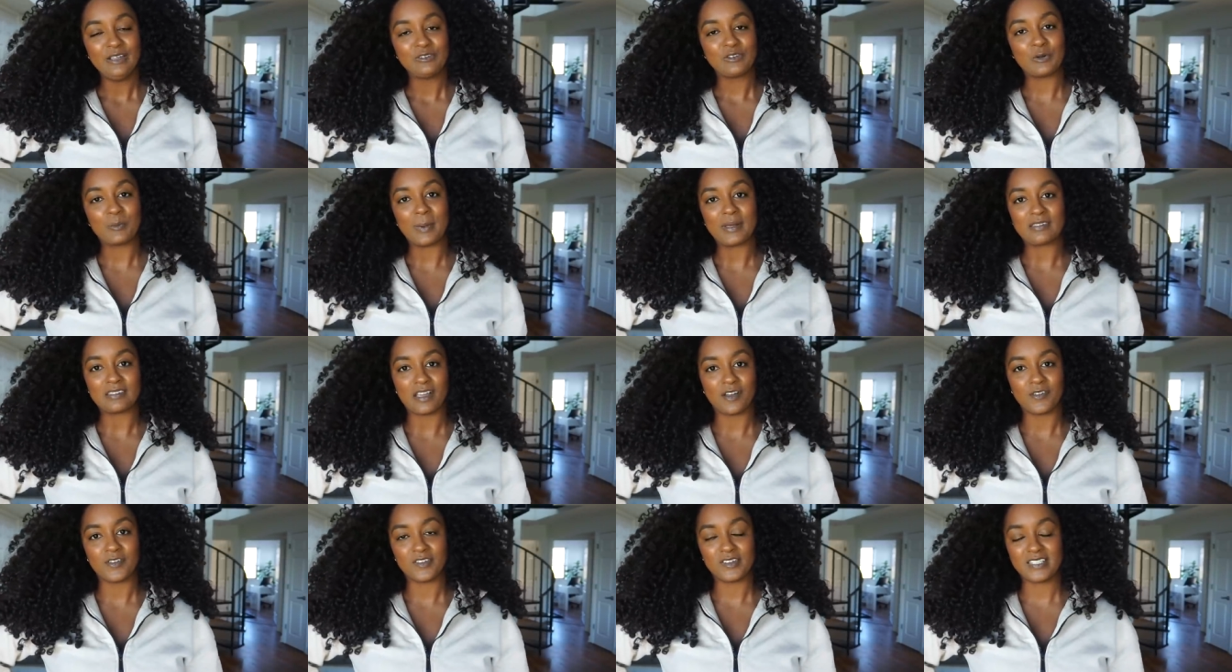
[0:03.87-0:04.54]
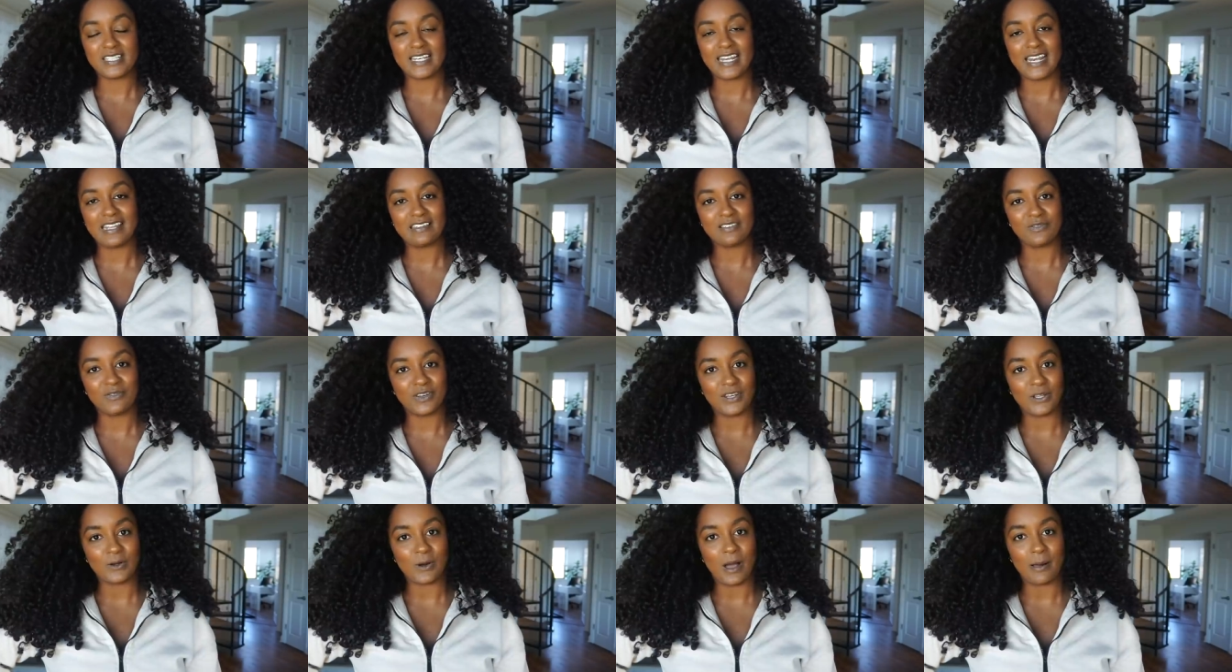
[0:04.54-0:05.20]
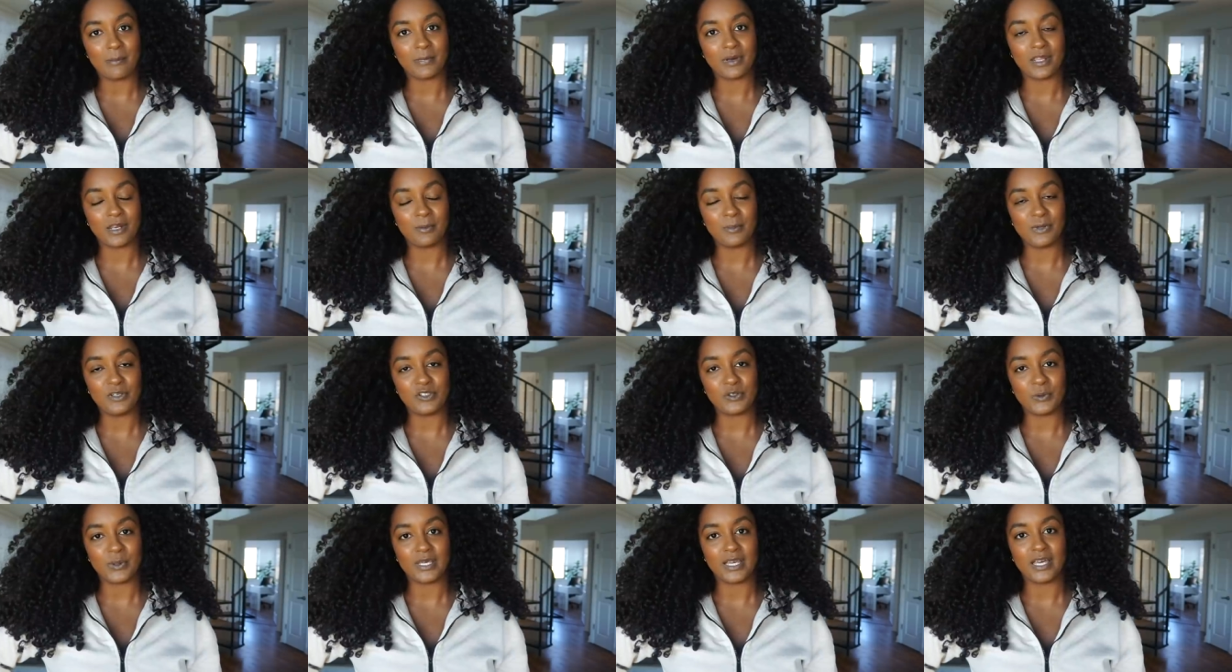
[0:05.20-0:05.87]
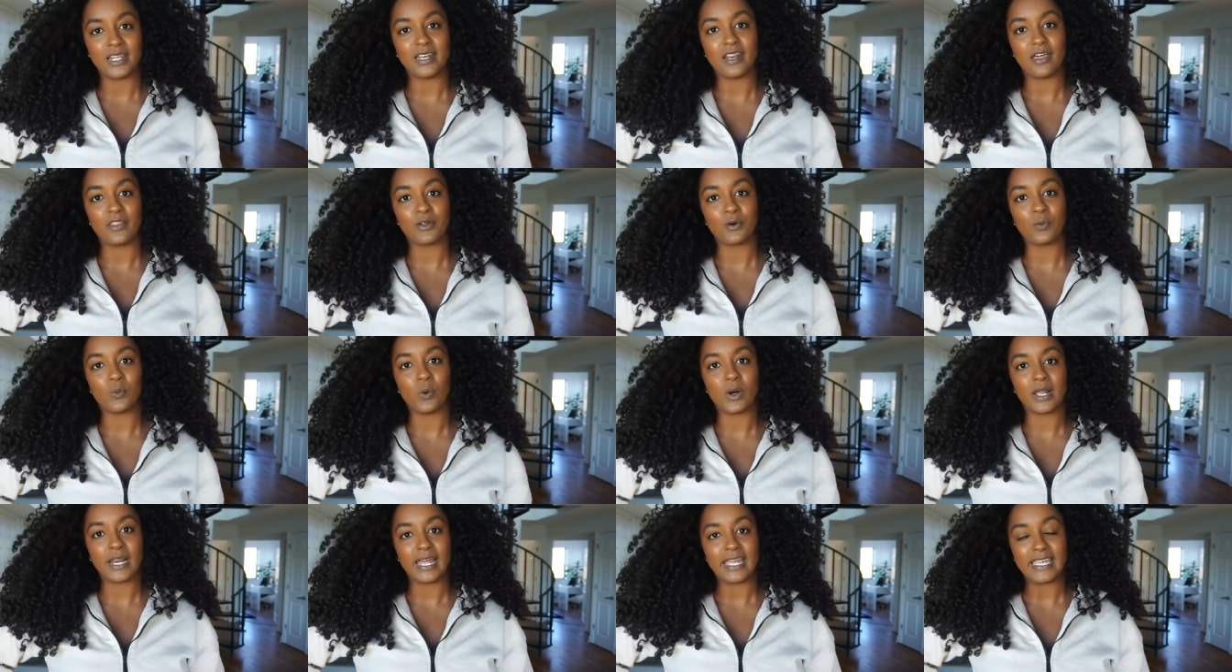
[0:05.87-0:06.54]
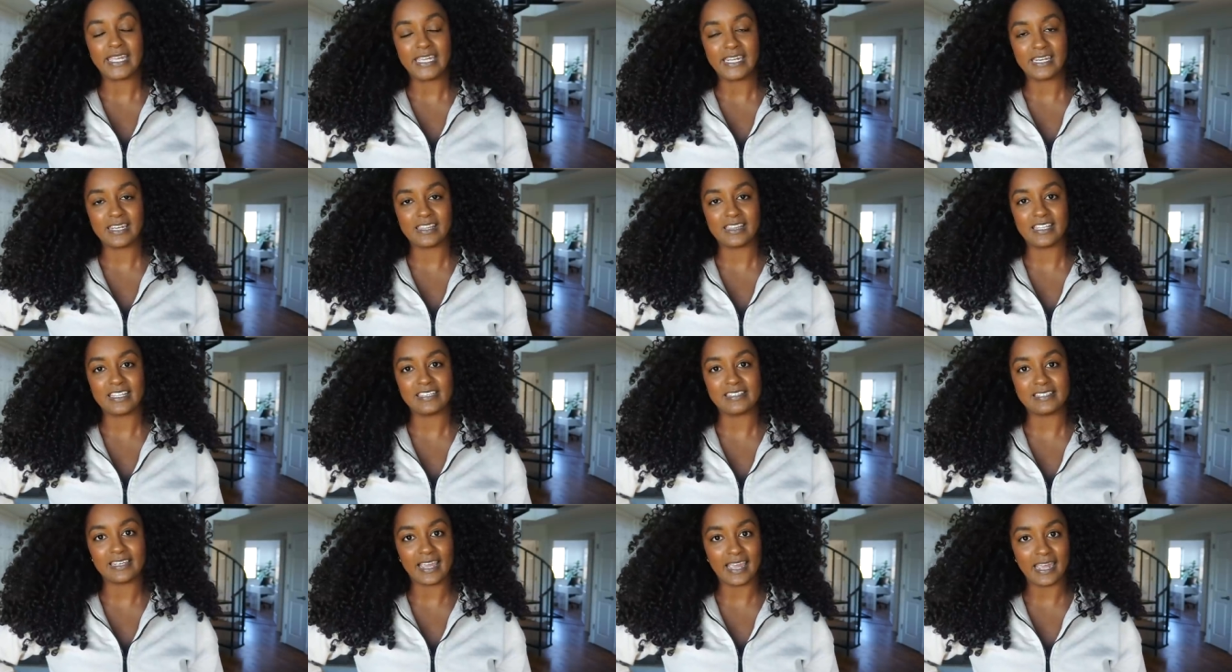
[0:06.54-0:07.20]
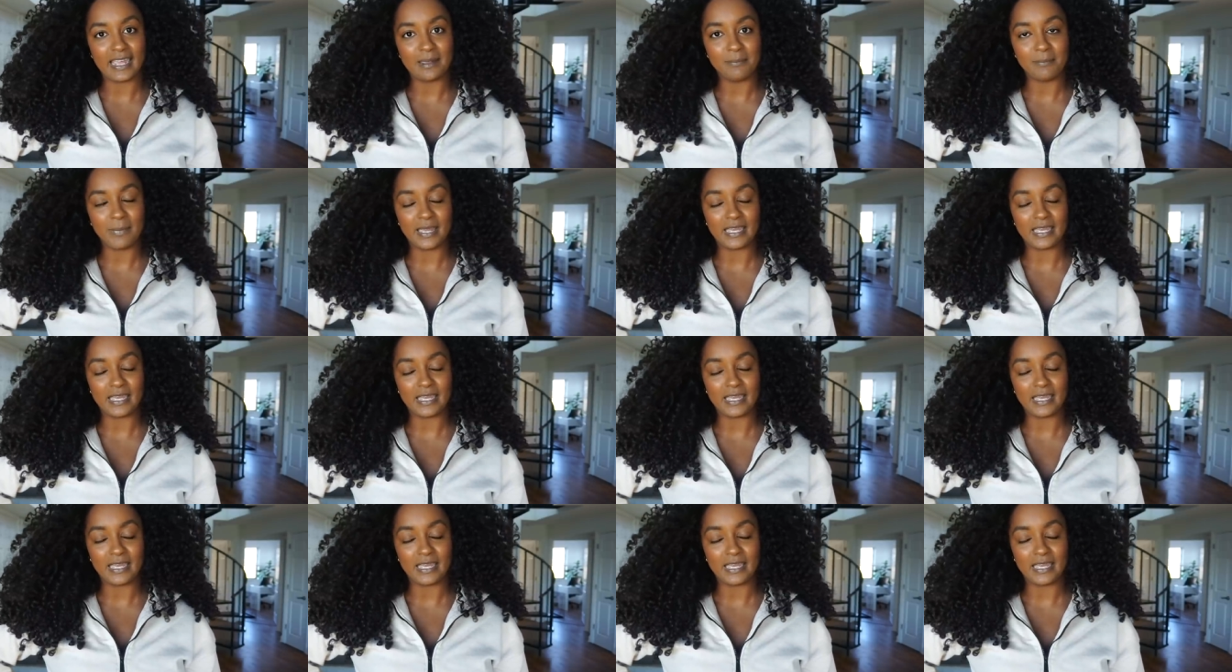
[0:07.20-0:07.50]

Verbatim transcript: So based off of today's video, I'm gonna be doing another what I eat in the day,